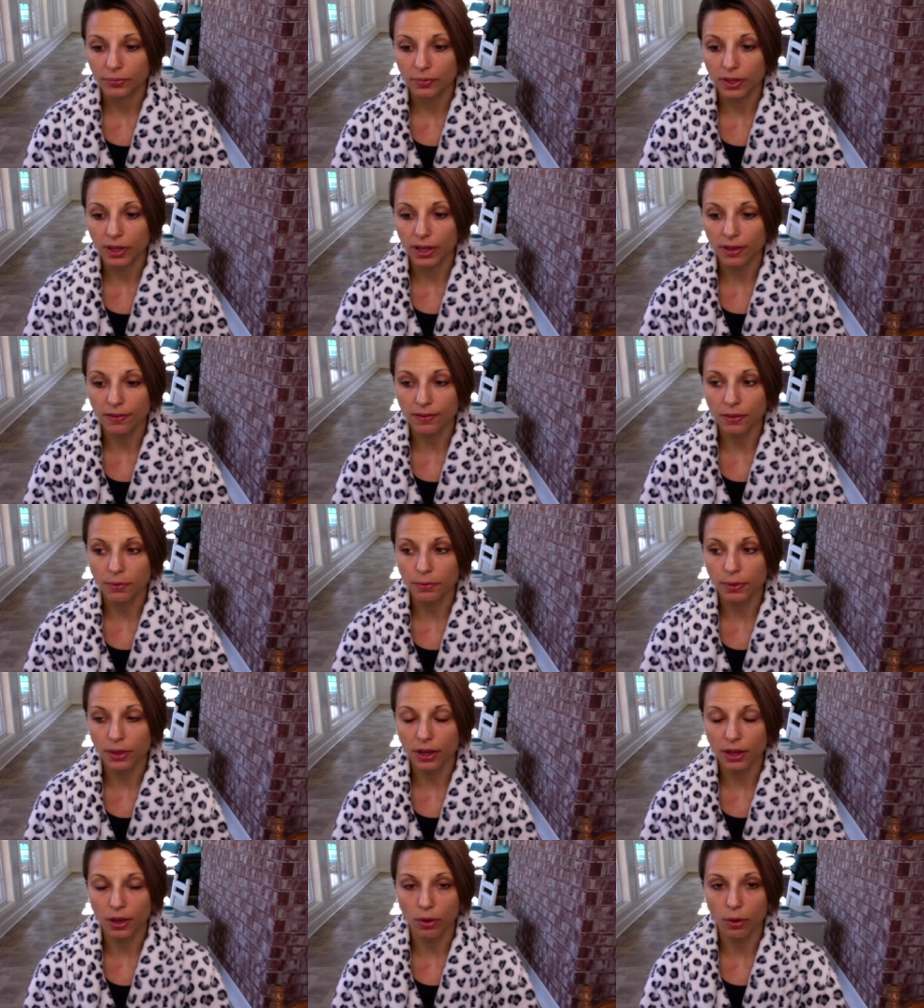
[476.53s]
even
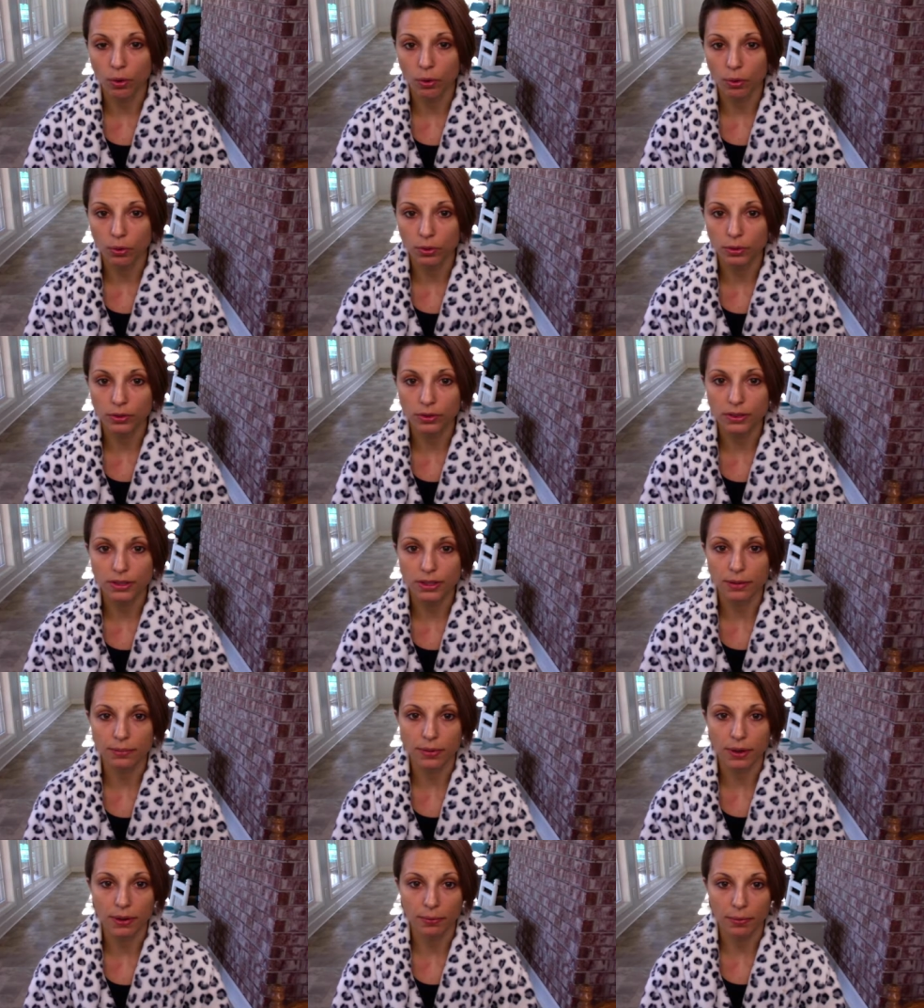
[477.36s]
being cold
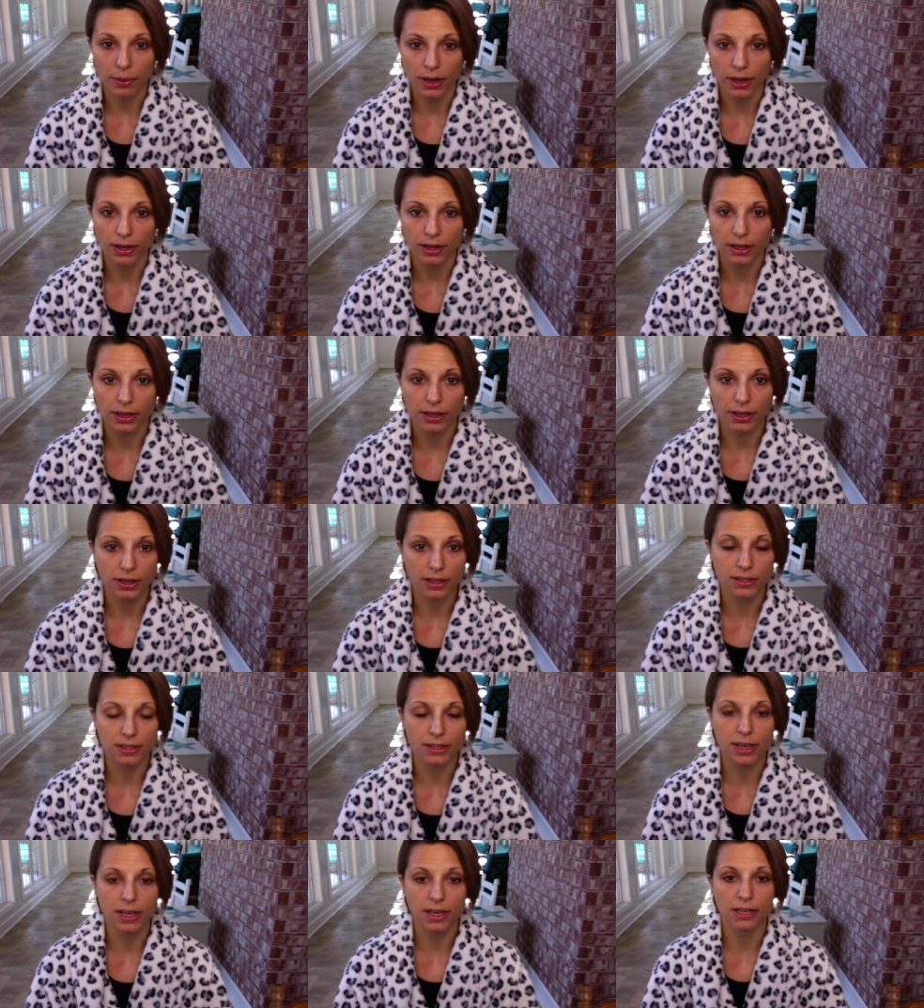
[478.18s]
in my body, it
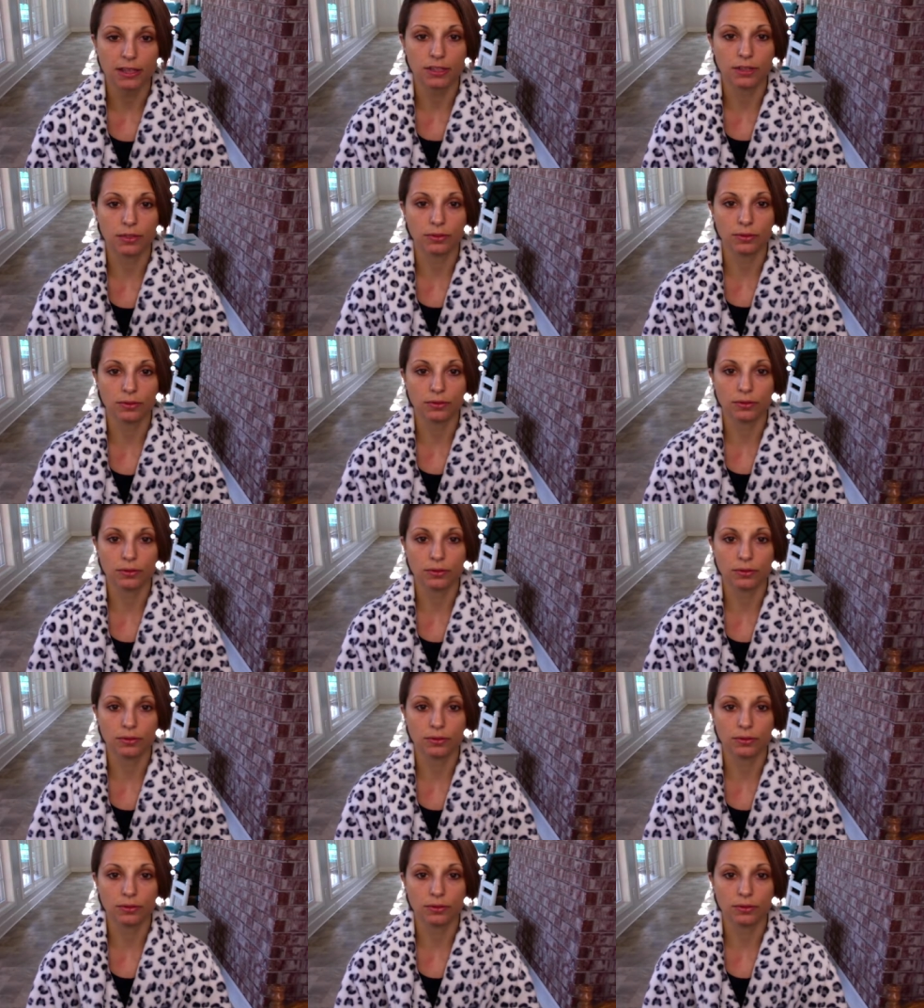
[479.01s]
takes